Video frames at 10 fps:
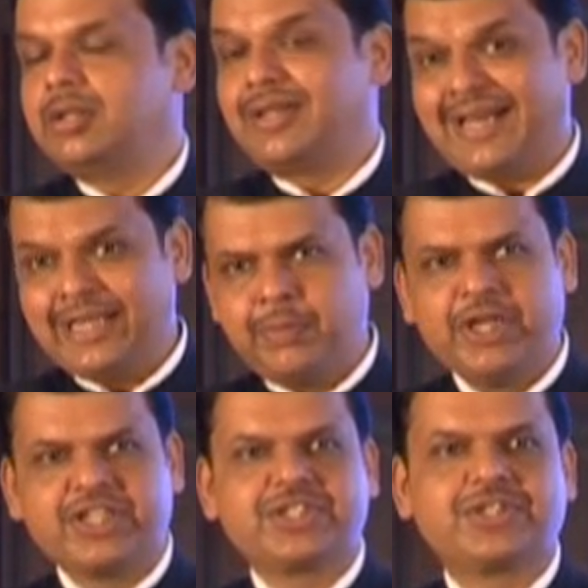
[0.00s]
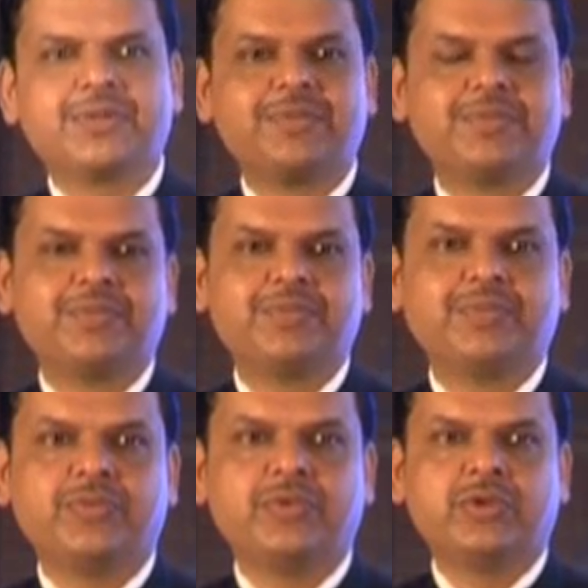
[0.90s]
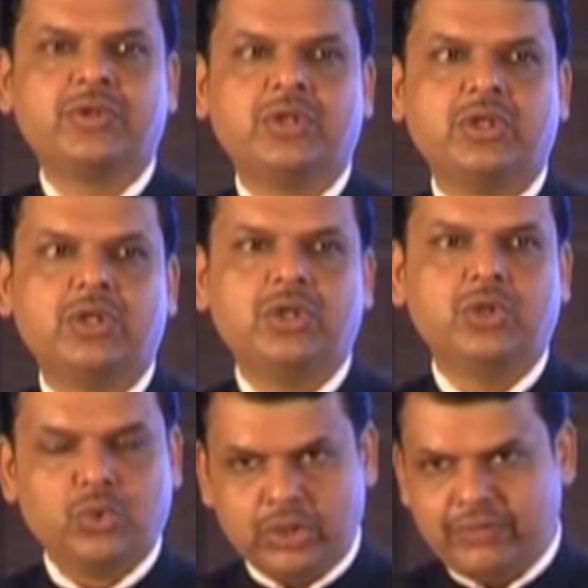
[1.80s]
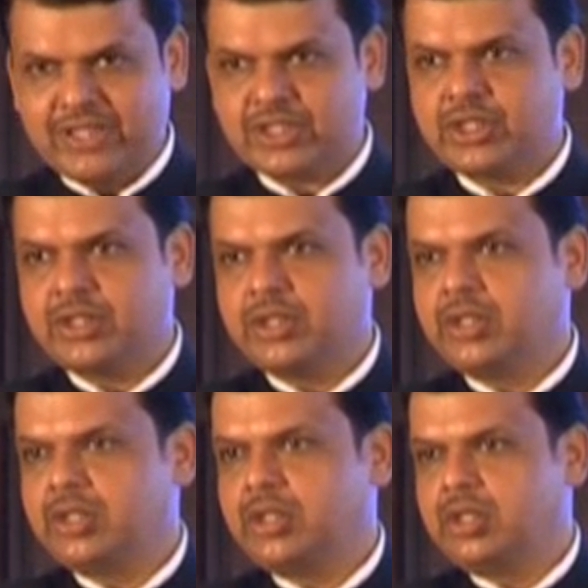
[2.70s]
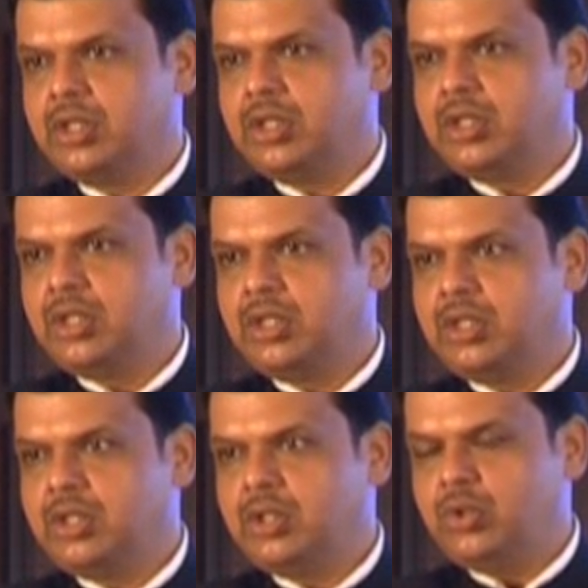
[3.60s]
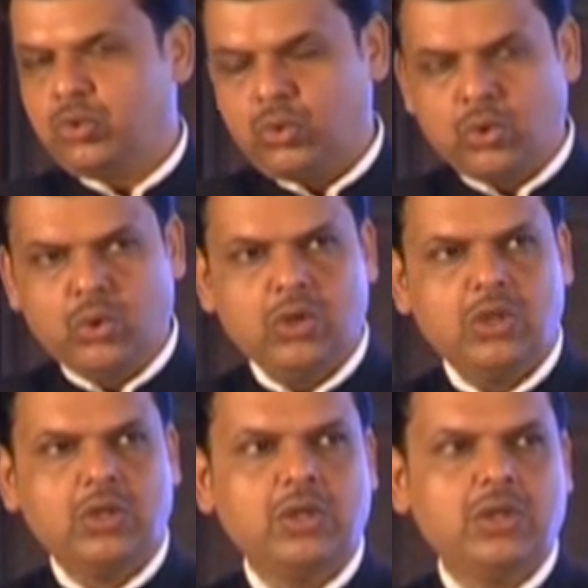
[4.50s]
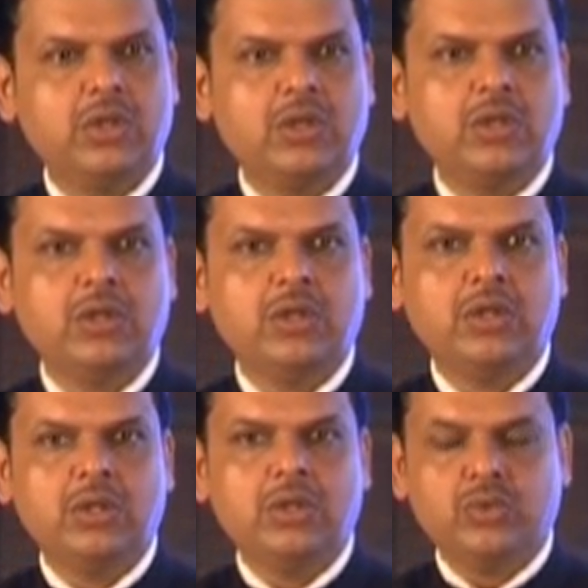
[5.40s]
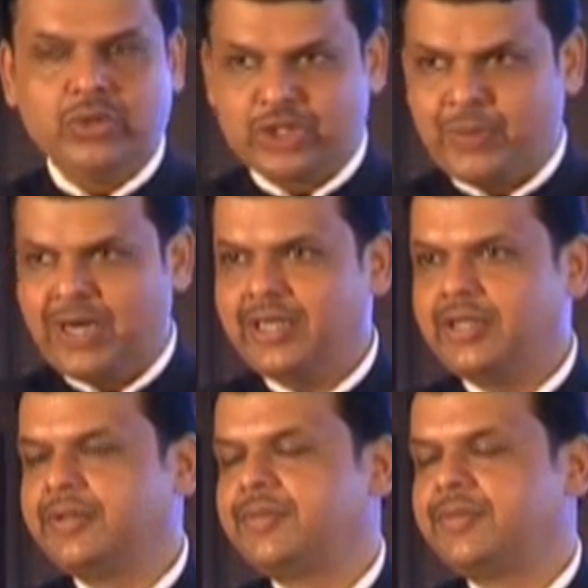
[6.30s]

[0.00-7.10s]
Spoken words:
the right place to invest, to grow, to expand,